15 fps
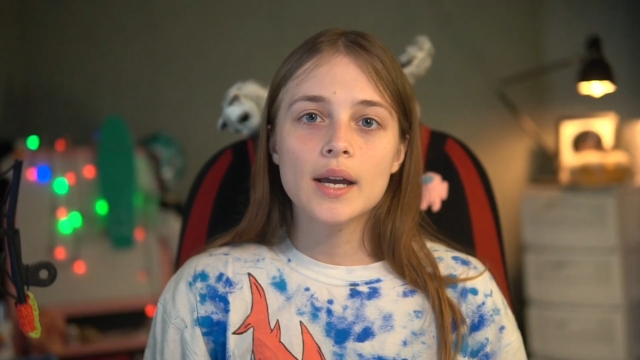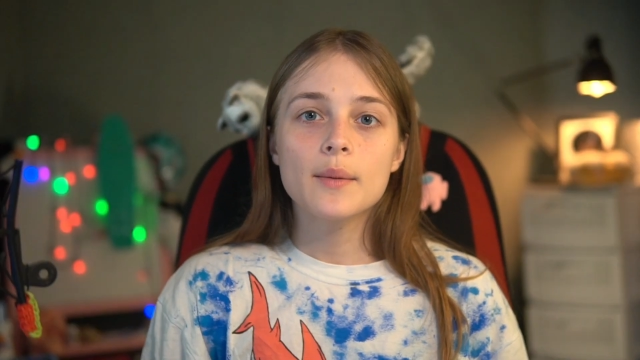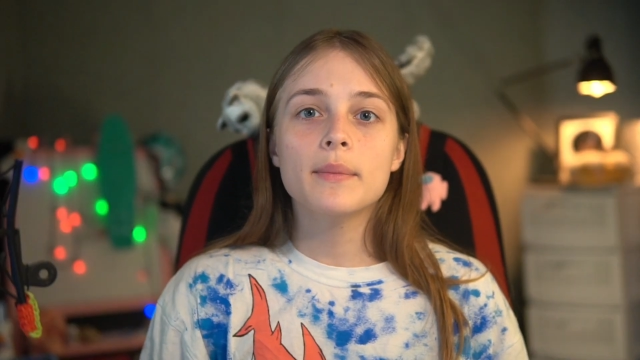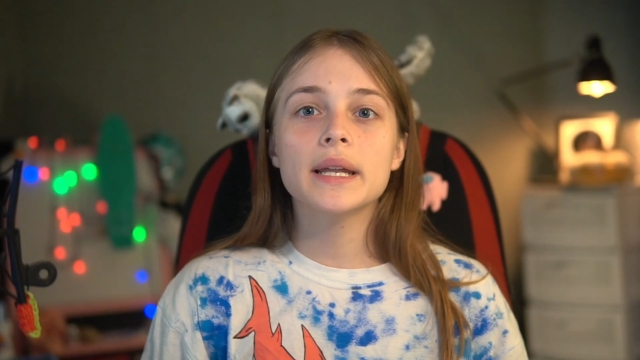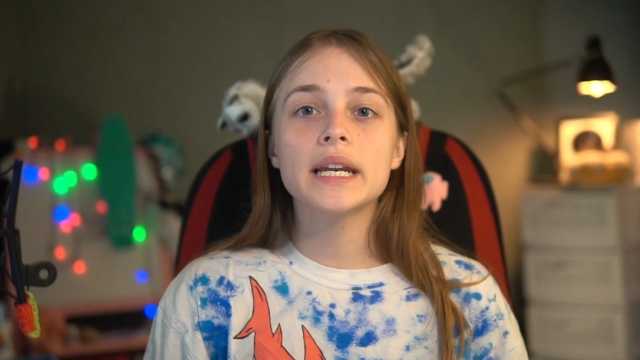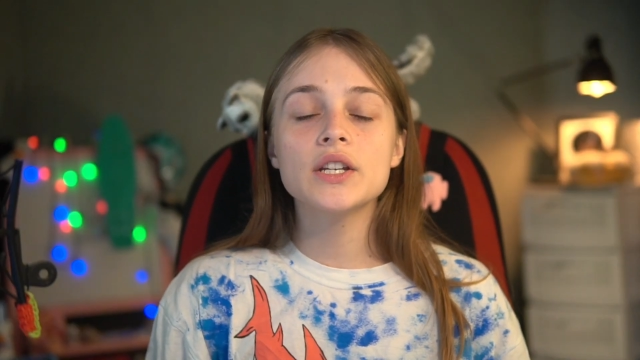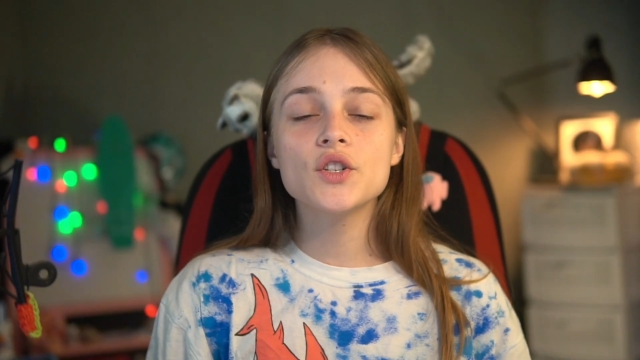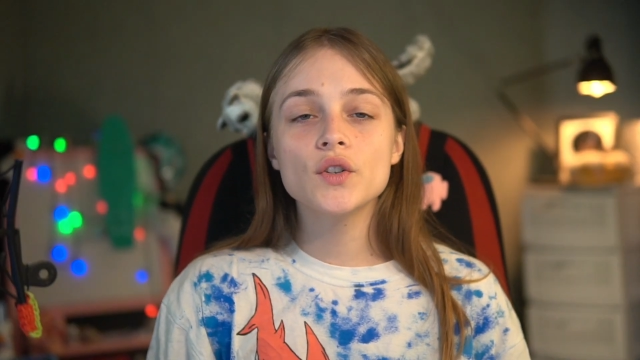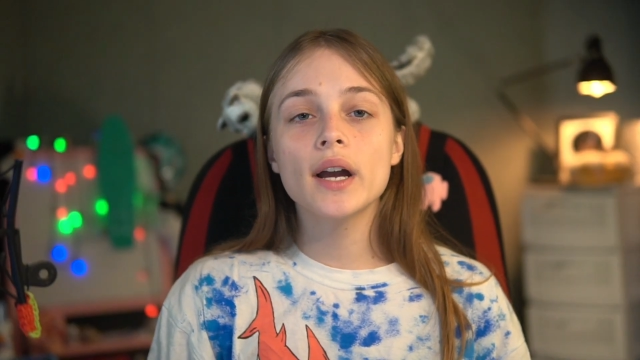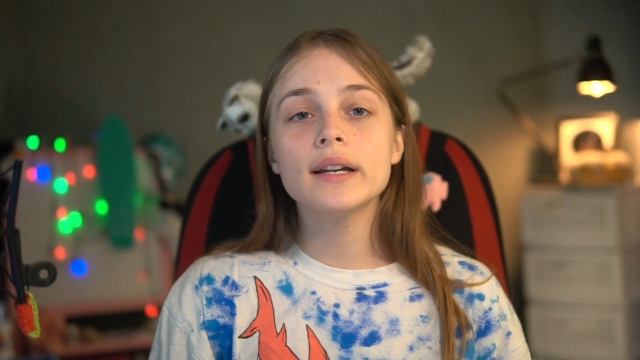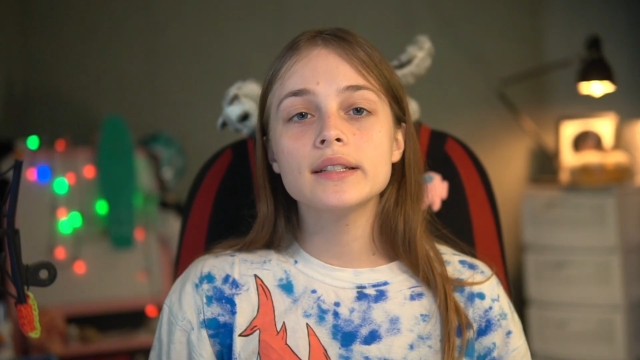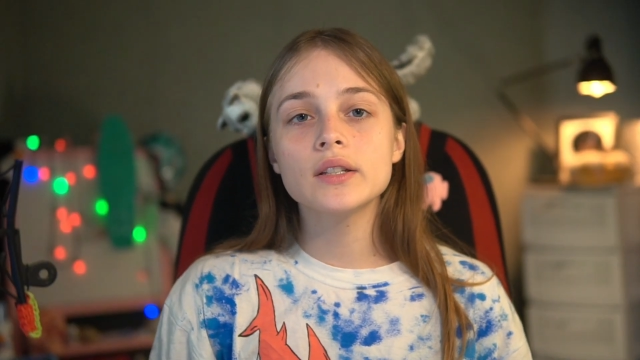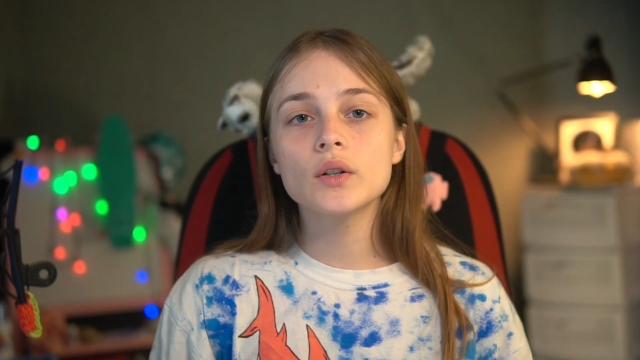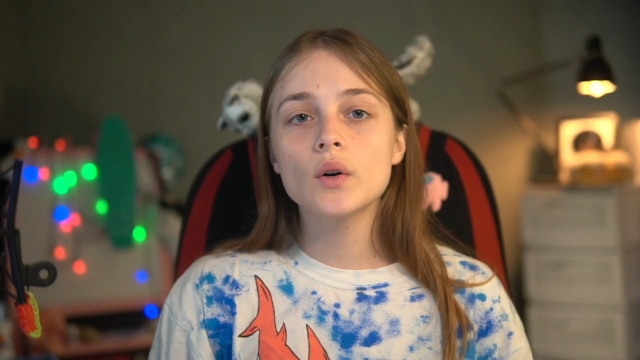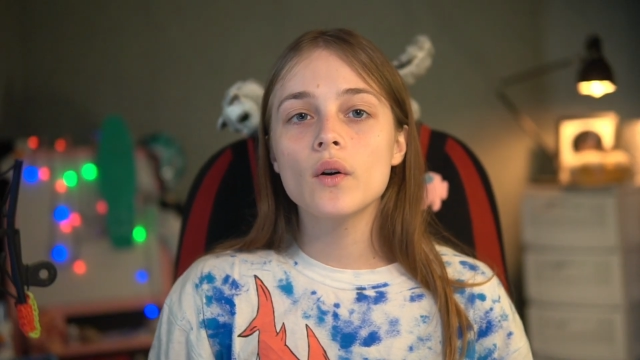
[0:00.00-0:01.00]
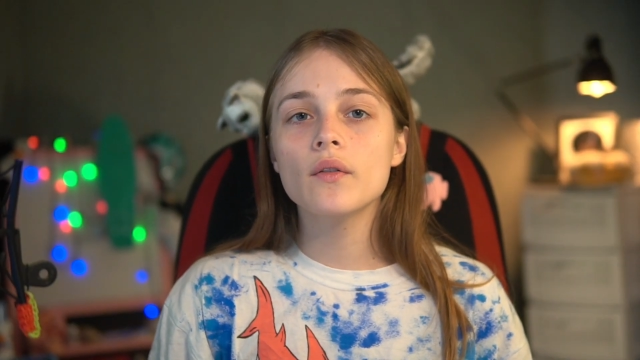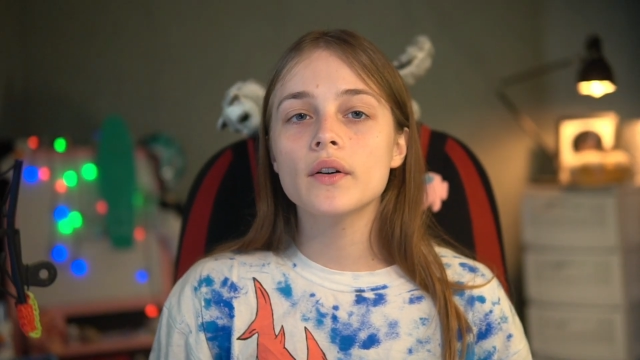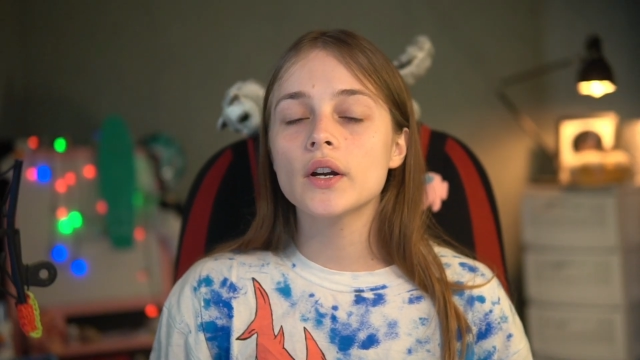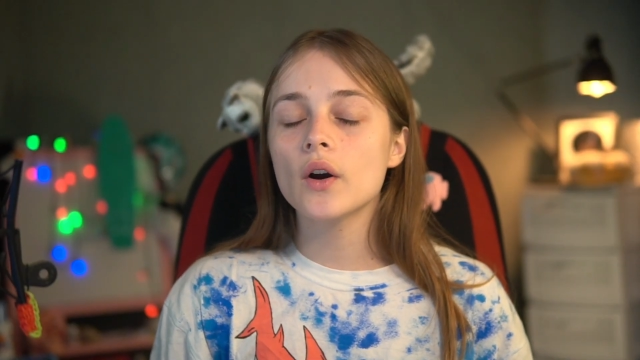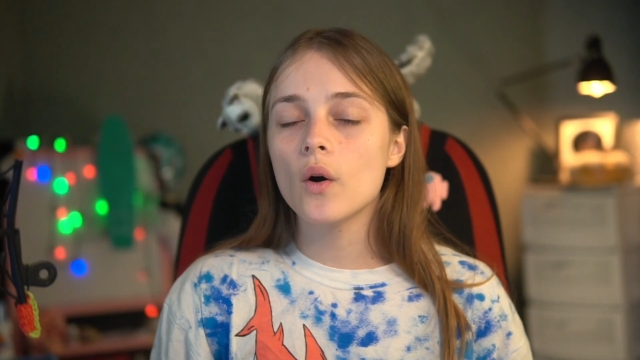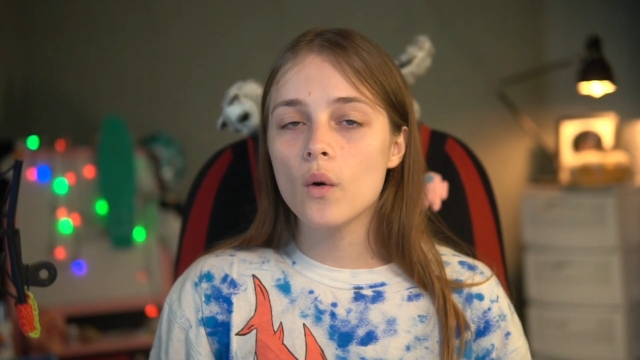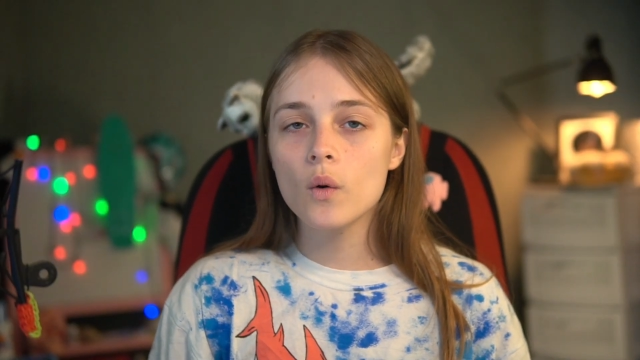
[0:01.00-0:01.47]
but I tried to
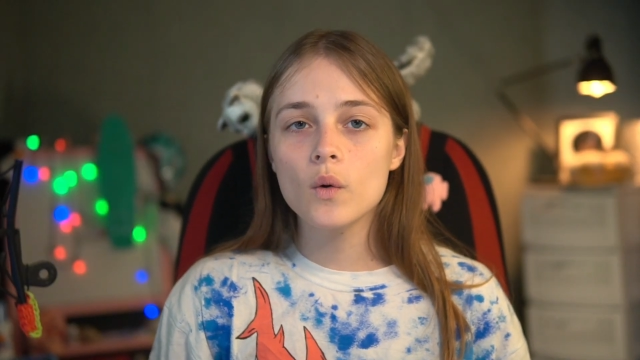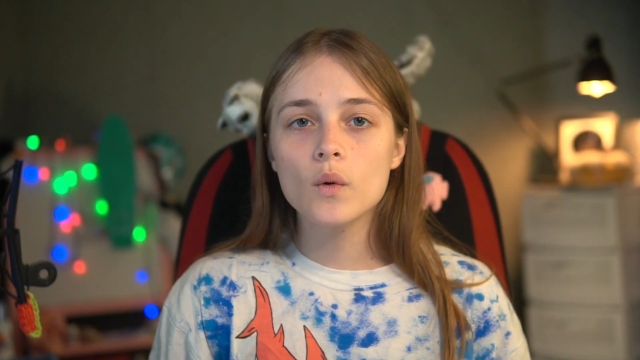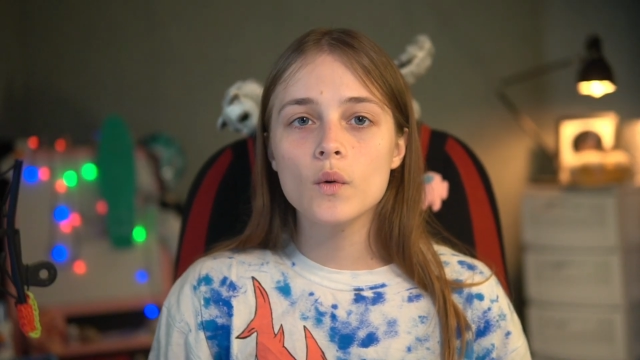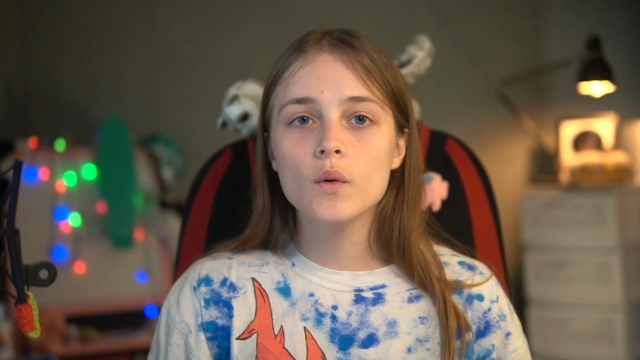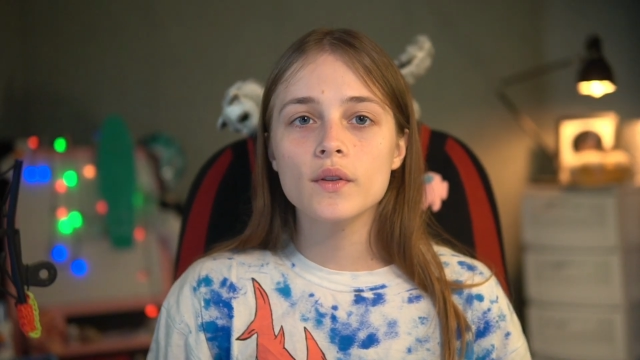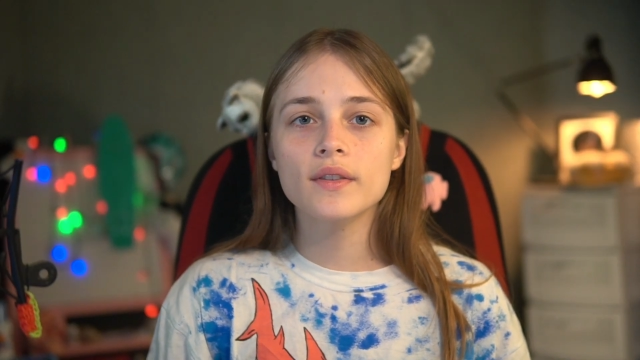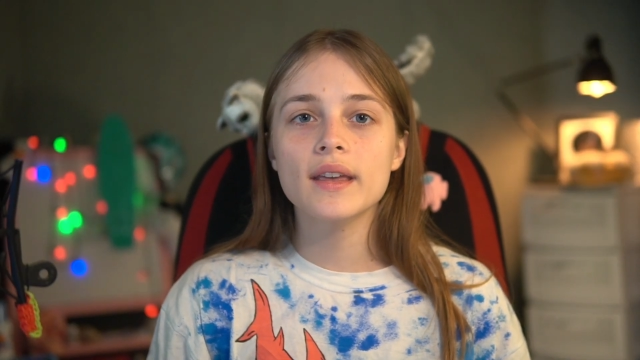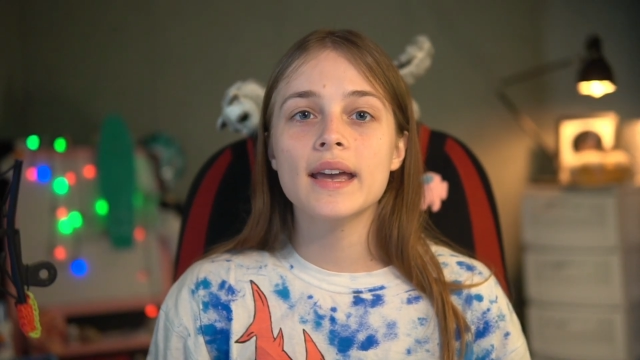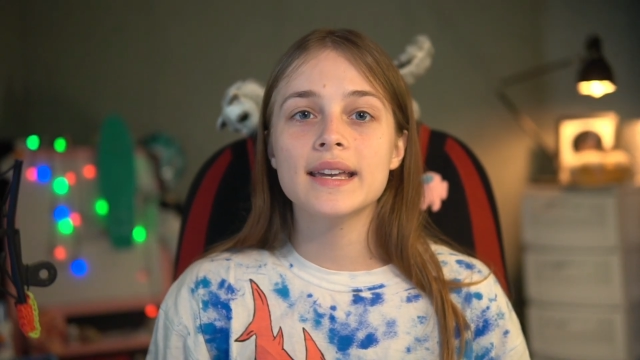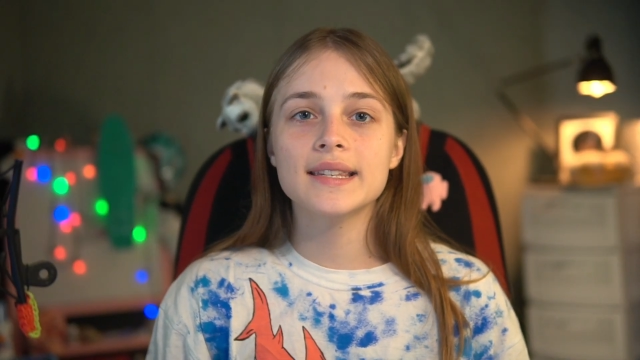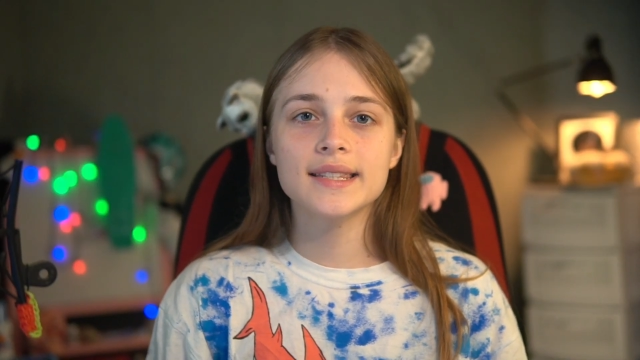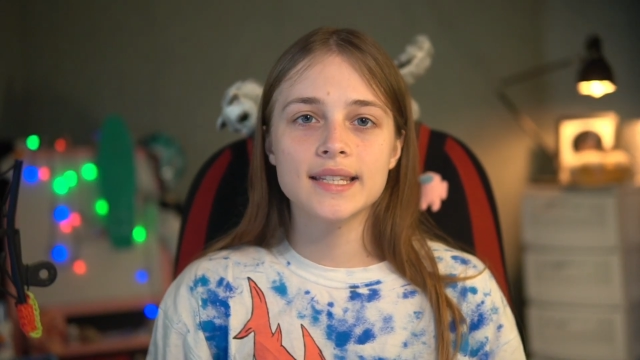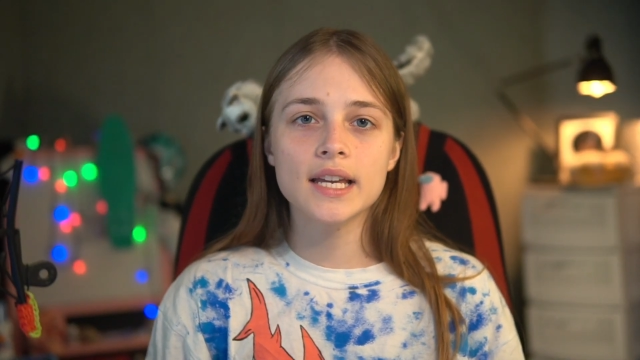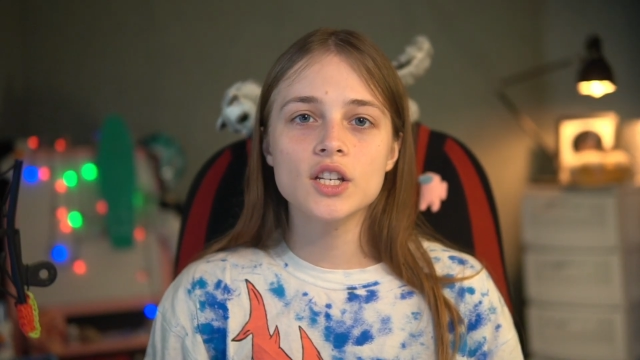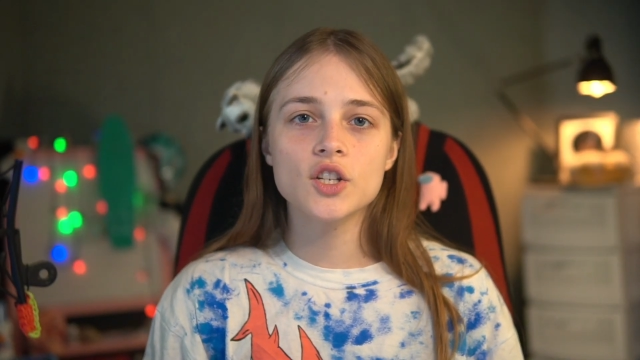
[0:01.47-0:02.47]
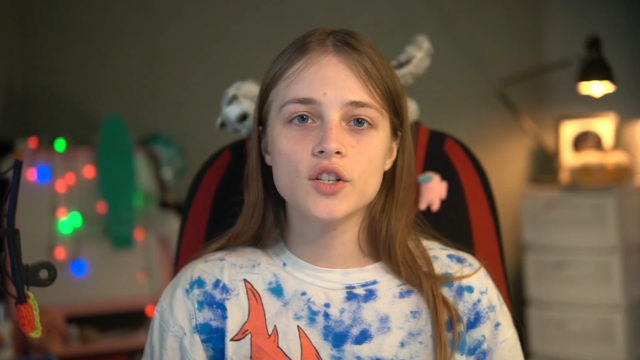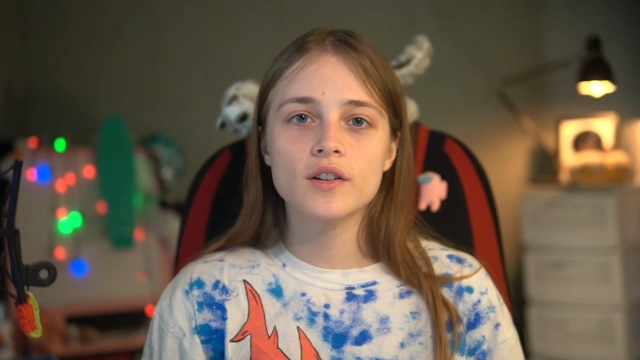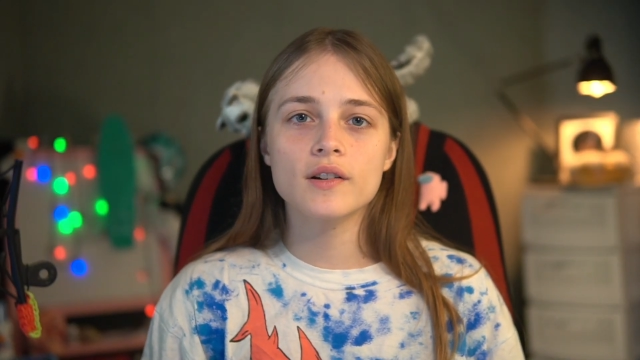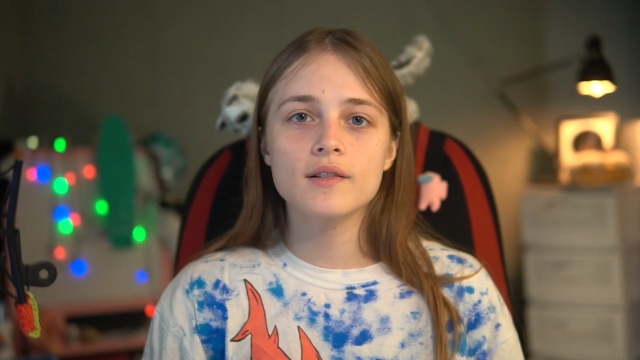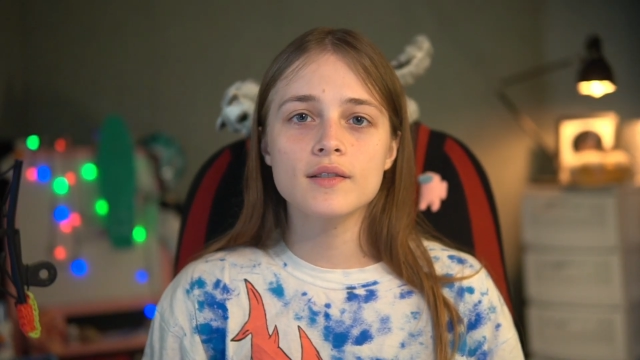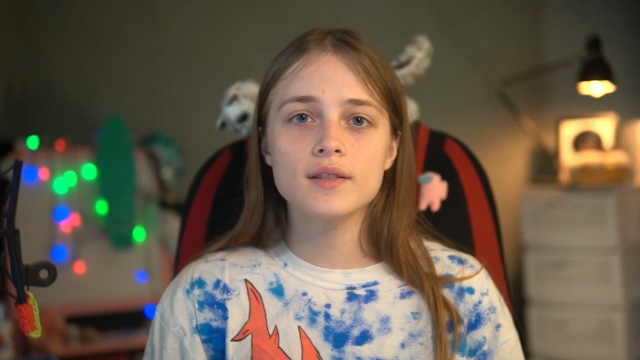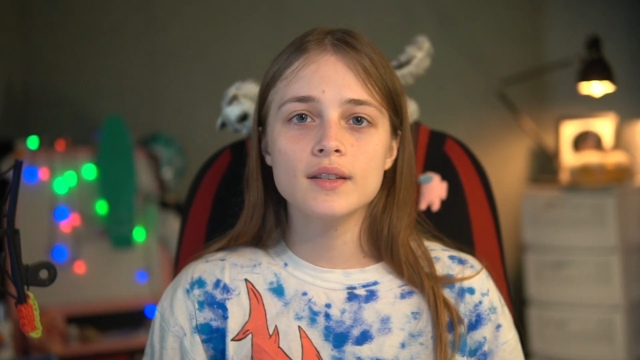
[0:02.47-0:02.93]
cover all the
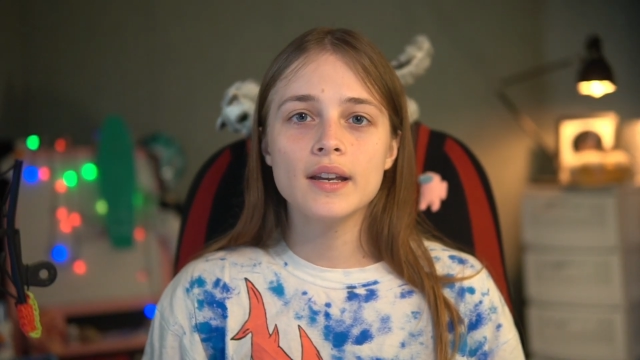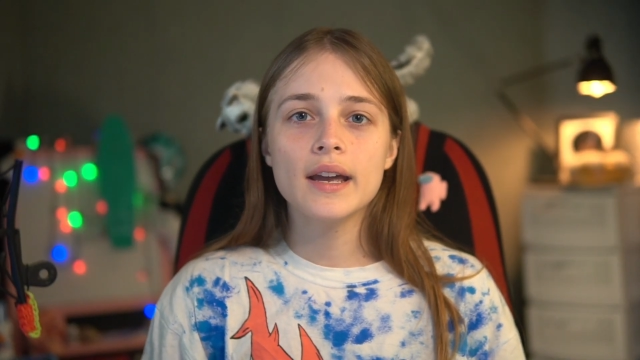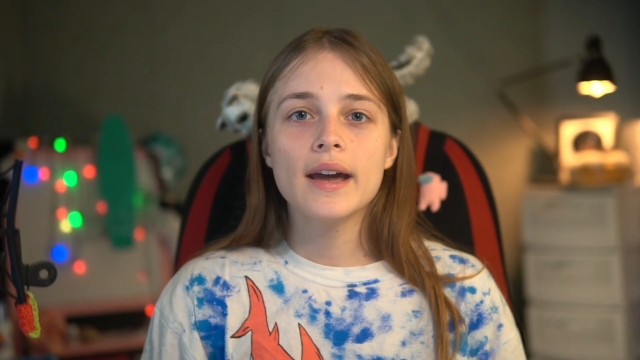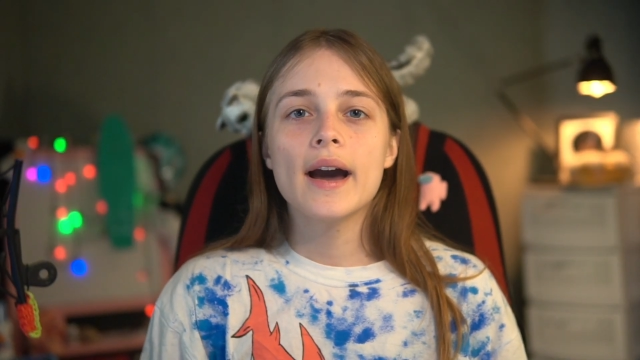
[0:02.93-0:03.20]
essentials.